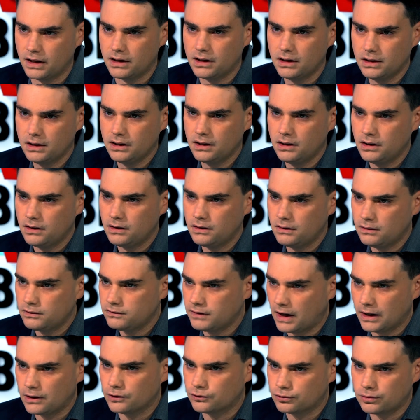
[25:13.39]
that
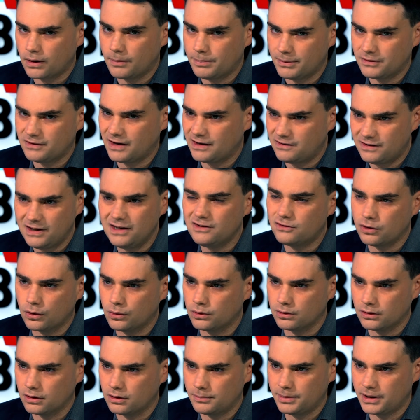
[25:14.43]
Donald Trump is a
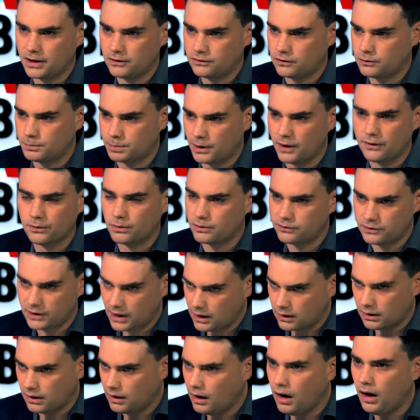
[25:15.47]
teetotaler because his brother was an
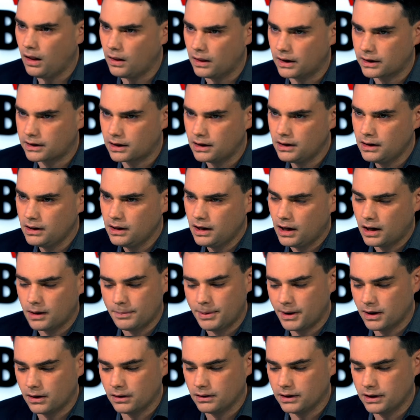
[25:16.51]
alcoholic and
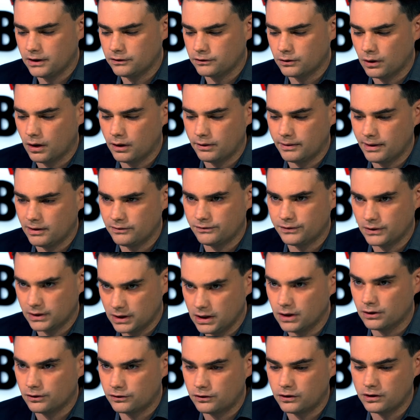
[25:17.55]
apparently has gone around for
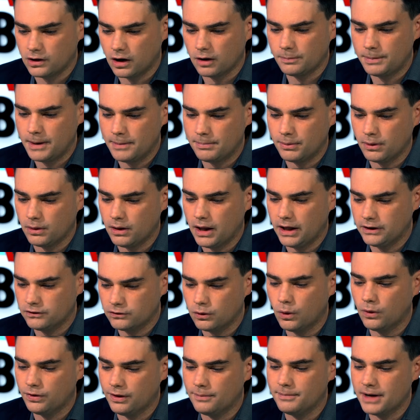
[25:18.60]
years to young people and
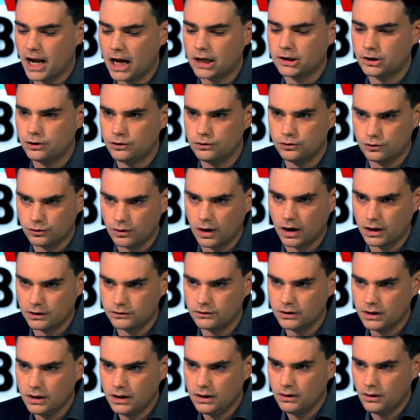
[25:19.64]
told them not to do
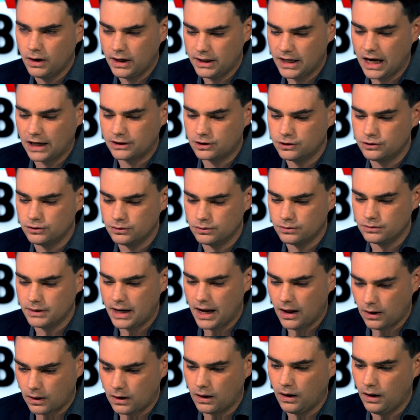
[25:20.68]
drugs and not to do
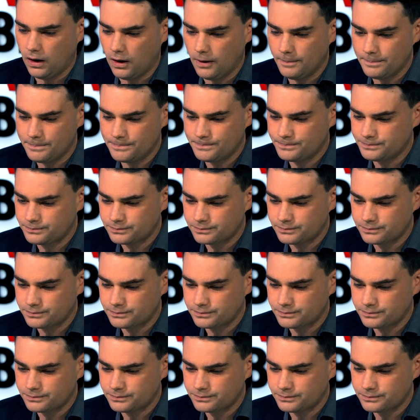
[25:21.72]
alcohol.